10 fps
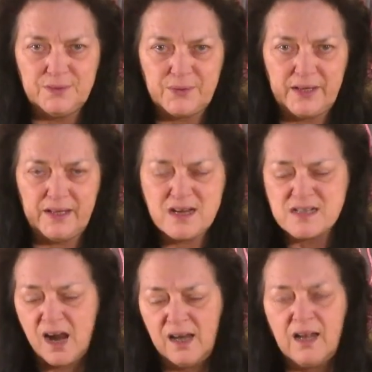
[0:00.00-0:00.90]
Okay.
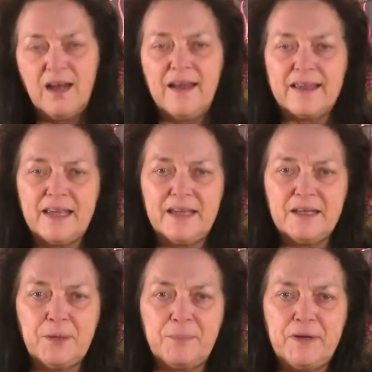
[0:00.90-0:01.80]
And I can't
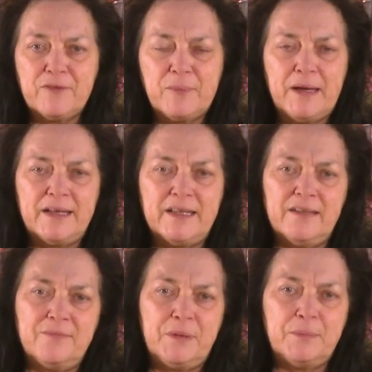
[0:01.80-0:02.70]
help everybody
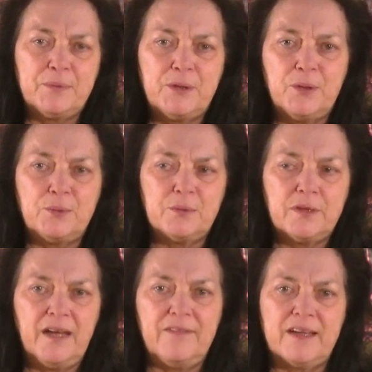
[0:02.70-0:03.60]
if people don't
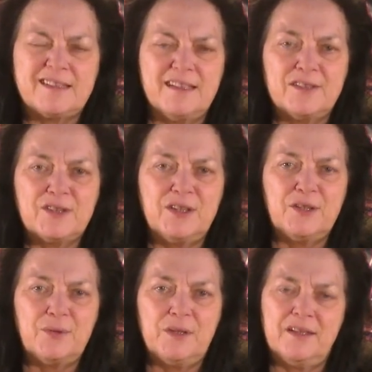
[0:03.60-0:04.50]
have access and
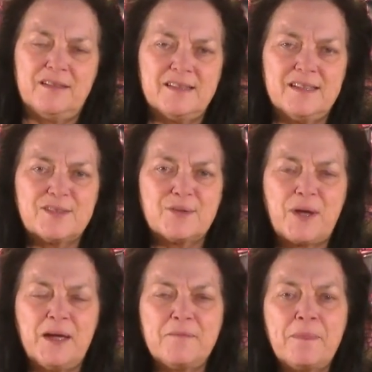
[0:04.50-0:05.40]
know that it exists.
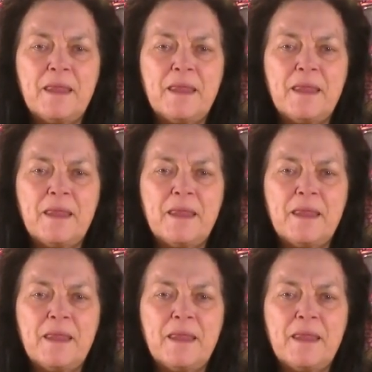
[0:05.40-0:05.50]
Okay.